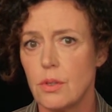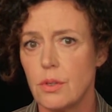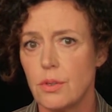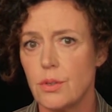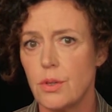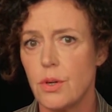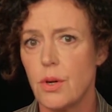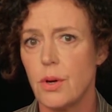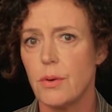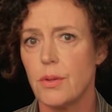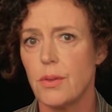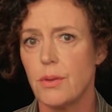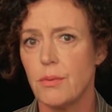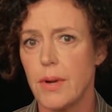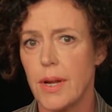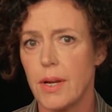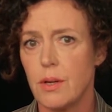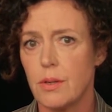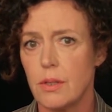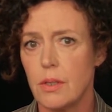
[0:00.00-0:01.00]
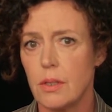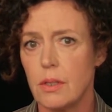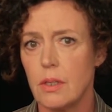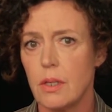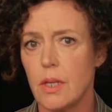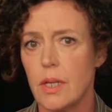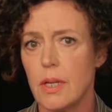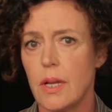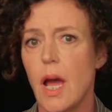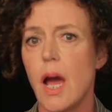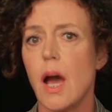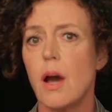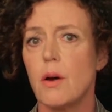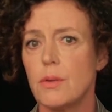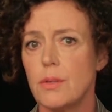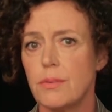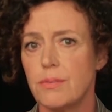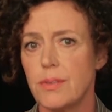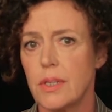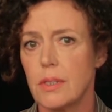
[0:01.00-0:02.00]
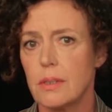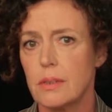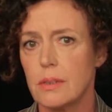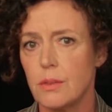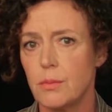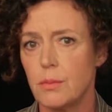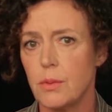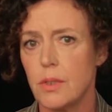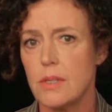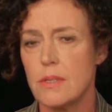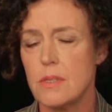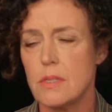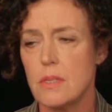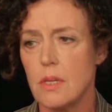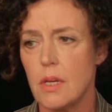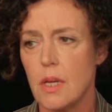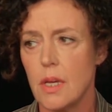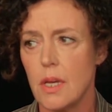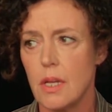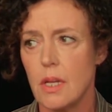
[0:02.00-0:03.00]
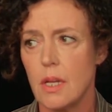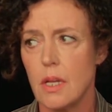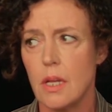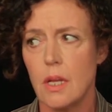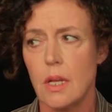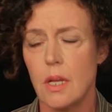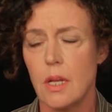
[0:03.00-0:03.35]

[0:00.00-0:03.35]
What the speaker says: to go on the record and how difficult it was. And